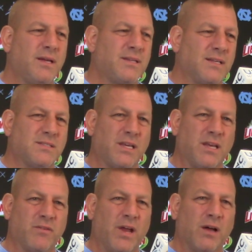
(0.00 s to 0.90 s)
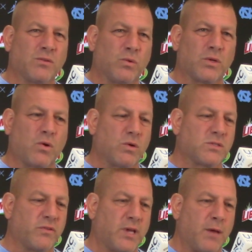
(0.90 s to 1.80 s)
even out during the course
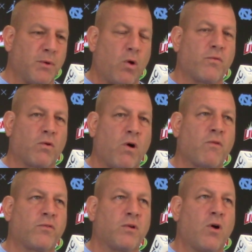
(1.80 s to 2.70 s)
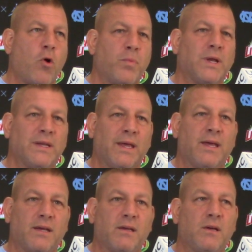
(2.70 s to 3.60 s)
of the game. But overall, for an opening
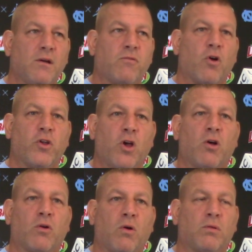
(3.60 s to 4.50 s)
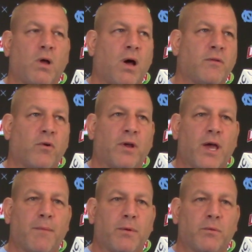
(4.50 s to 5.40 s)
day, for our younger O-line, very
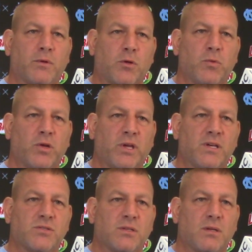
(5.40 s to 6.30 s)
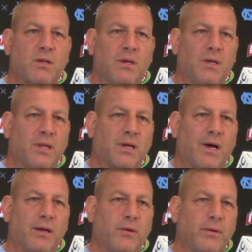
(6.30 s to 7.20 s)
happy with the communication and the
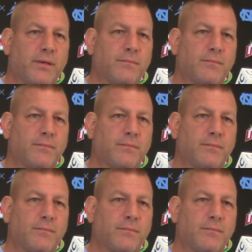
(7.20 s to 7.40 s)
continuity.